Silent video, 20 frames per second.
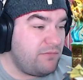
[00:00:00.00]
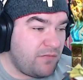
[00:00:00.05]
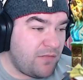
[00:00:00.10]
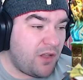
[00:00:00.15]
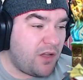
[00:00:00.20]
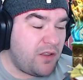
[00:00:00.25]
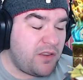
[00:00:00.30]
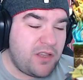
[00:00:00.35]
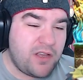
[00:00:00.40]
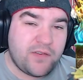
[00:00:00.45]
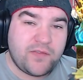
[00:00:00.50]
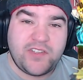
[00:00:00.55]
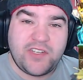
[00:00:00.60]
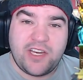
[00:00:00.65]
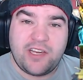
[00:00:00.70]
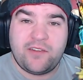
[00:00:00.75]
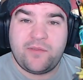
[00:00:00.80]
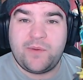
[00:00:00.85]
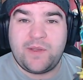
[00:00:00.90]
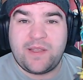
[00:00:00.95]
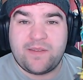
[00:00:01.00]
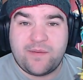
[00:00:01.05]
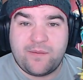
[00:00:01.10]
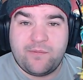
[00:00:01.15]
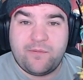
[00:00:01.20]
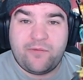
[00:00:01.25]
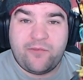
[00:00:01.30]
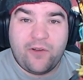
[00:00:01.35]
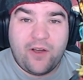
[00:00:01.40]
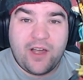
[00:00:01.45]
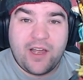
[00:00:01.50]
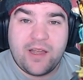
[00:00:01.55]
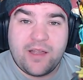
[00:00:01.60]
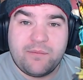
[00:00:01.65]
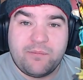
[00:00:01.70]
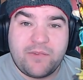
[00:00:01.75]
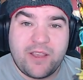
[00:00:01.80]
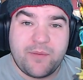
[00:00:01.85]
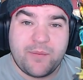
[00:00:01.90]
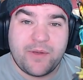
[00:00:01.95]
On the off chance, we get some
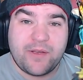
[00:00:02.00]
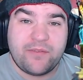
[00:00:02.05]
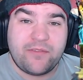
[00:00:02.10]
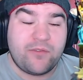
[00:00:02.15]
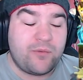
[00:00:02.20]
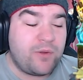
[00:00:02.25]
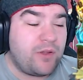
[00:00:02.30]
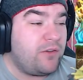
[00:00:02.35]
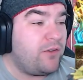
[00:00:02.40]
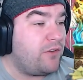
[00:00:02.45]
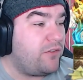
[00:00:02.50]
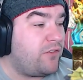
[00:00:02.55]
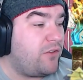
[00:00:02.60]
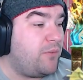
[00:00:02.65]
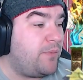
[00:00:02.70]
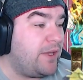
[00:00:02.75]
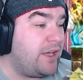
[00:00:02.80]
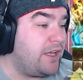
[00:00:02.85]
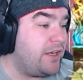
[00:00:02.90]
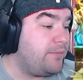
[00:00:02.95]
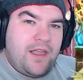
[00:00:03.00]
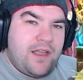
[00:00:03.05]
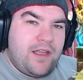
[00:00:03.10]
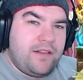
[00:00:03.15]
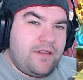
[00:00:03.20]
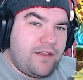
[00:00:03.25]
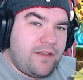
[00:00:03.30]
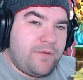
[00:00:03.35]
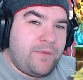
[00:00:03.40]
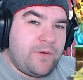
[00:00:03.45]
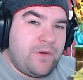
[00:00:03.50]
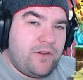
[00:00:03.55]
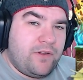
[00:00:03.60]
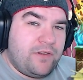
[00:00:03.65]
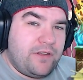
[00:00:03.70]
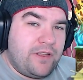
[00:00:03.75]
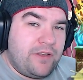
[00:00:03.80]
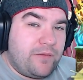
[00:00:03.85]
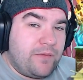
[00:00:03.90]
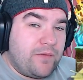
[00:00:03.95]
fire debuffs as well, not too bad. And last but
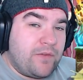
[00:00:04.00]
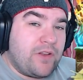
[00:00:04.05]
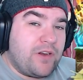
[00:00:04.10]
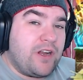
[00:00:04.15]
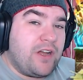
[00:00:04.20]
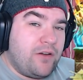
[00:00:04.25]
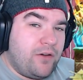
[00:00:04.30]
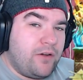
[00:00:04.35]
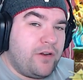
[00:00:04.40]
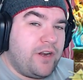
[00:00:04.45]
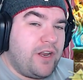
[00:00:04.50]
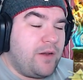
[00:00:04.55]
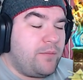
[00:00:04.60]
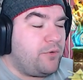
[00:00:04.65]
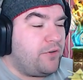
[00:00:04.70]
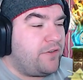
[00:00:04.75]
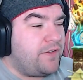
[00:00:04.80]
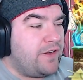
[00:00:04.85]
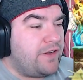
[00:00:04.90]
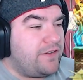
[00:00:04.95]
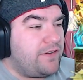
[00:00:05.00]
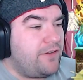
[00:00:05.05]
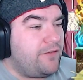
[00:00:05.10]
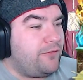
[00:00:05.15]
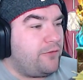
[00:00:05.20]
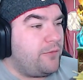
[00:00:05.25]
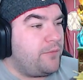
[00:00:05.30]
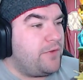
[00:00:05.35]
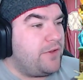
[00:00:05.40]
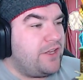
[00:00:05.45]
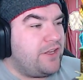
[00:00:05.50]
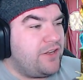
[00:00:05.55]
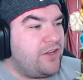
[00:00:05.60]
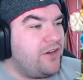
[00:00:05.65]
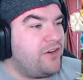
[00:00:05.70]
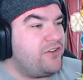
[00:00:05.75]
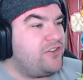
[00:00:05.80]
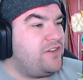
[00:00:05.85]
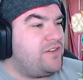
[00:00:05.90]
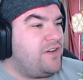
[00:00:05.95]
not least, we've got our Hothead Protector from the
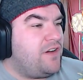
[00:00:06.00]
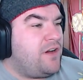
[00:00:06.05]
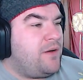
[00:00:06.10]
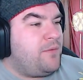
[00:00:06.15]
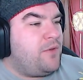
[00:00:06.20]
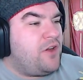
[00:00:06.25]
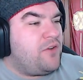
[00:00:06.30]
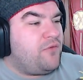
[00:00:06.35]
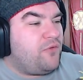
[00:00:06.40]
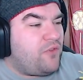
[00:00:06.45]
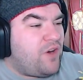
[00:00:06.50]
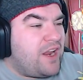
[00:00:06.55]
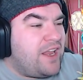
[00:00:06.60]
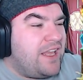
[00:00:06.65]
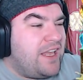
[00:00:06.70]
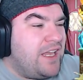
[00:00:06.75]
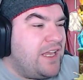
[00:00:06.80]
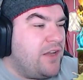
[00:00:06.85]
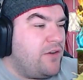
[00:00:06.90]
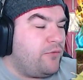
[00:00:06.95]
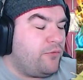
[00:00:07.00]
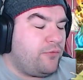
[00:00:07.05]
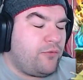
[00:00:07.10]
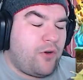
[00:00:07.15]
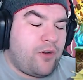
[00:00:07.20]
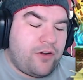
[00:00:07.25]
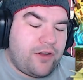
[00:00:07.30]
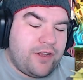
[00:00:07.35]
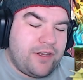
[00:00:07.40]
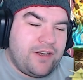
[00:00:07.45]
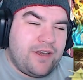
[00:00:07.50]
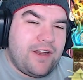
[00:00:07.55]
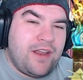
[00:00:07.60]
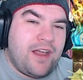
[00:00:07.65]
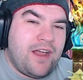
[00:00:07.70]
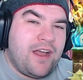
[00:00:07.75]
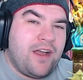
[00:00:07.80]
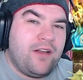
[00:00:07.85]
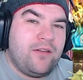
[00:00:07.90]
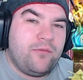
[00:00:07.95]
Kyoshi timeline, Rangi Rockin.
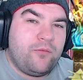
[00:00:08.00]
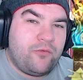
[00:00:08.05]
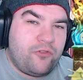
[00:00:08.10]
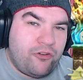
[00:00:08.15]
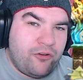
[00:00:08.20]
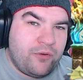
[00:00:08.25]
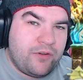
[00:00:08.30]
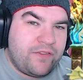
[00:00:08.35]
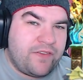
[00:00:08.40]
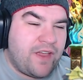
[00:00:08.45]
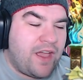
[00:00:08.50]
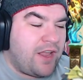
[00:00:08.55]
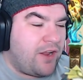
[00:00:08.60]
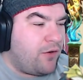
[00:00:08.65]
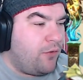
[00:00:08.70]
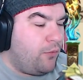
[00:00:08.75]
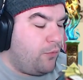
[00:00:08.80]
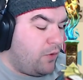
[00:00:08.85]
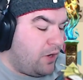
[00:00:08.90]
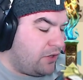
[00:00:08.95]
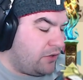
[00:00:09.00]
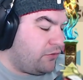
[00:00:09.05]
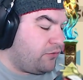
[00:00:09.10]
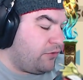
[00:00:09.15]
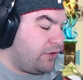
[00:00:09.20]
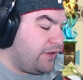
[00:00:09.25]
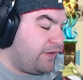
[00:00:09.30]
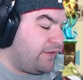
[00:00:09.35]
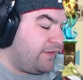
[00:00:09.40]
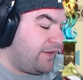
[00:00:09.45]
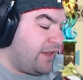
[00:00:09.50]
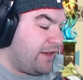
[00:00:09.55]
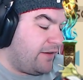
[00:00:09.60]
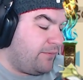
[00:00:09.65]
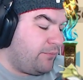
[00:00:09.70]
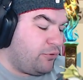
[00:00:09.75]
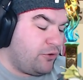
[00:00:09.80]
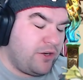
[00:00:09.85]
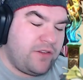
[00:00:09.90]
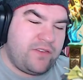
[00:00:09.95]
2 attack, 1 crit set.
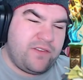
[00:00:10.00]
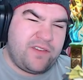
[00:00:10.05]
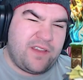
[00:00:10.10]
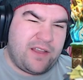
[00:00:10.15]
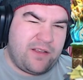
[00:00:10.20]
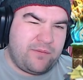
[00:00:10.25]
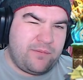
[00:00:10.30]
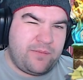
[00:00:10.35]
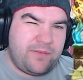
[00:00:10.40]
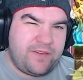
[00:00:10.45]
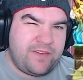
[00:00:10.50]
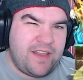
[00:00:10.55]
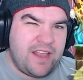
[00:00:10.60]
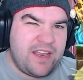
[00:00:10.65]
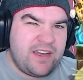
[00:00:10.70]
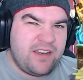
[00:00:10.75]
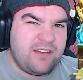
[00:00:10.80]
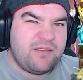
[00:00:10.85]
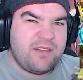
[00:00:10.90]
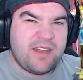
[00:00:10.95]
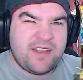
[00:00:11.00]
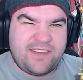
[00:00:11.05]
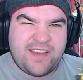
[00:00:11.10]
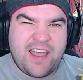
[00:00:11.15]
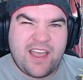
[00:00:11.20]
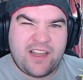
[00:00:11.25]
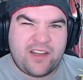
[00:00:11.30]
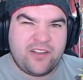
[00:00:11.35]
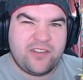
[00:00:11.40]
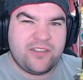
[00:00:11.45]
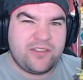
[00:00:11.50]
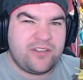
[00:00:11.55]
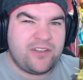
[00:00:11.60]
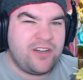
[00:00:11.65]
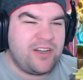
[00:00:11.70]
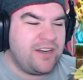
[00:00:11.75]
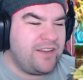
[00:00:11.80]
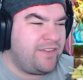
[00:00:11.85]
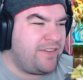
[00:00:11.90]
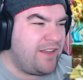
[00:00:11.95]
Pretty standard attacker
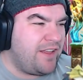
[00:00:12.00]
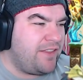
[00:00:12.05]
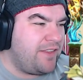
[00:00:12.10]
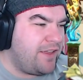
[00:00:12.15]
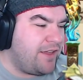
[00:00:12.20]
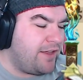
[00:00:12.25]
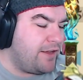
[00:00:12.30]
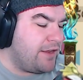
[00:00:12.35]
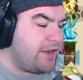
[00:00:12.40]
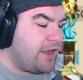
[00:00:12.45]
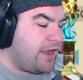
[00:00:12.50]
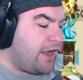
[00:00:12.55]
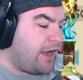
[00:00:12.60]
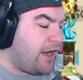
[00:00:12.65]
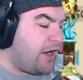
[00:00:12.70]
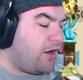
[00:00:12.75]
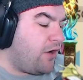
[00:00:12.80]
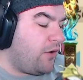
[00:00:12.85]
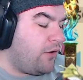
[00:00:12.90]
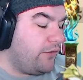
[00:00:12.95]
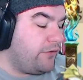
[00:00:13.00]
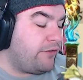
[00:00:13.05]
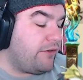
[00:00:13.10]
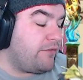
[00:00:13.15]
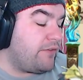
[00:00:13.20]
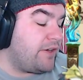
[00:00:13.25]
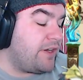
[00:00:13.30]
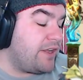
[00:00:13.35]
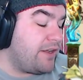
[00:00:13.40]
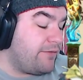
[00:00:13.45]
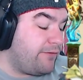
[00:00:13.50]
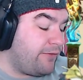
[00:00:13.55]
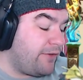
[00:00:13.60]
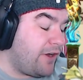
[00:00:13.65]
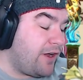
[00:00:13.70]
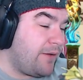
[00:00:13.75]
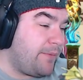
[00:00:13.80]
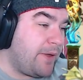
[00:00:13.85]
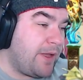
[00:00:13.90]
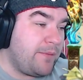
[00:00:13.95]
kind of set there. Also running a
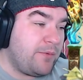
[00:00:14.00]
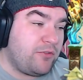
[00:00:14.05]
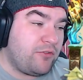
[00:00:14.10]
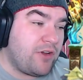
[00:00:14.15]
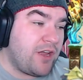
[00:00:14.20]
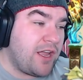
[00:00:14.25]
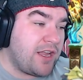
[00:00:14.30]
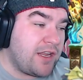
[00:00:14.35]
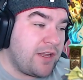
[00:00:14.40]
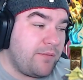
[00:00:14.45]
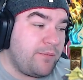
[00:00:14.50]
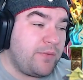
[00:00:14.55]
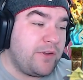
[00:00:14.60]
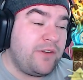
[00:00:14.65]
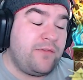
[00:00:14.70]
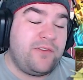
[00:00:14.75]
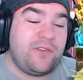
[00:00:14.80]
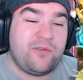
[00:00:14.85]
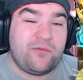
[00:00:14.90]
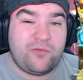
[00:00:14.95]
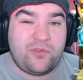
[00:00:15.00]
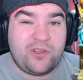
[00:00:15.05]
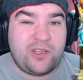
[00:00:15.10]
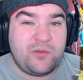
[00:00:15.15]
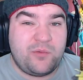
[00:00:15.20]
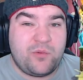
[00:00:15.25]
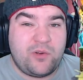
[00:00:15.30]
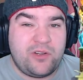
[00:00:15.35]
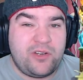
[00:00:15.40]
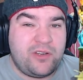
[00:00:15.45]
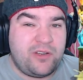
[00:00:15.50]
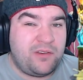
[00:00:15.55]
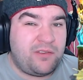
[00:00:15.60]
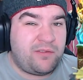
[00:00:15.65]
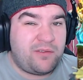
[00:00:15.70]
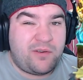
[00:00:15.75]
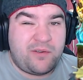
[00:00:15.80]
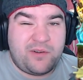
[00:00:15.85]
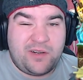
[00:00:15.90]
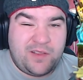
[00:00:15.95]
Fire Paper Dragon, but if you really want, you could
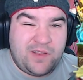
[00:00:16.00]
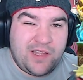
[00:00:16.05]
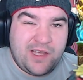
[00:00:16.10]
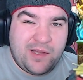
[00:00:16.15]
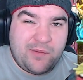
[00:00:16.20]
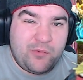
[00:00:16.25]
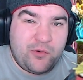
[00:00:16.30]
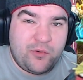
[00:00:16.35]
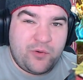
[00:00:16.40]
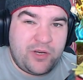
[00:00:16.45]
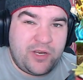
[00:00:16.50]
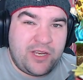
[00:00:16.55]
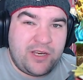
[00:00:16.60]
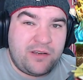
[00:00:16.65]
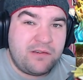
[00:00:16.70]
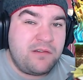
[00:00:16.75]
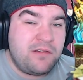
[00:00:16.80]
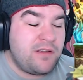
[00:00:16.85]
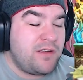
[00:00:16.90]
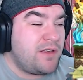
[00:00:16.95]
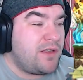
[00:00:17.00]
throw an Alarm Horn in.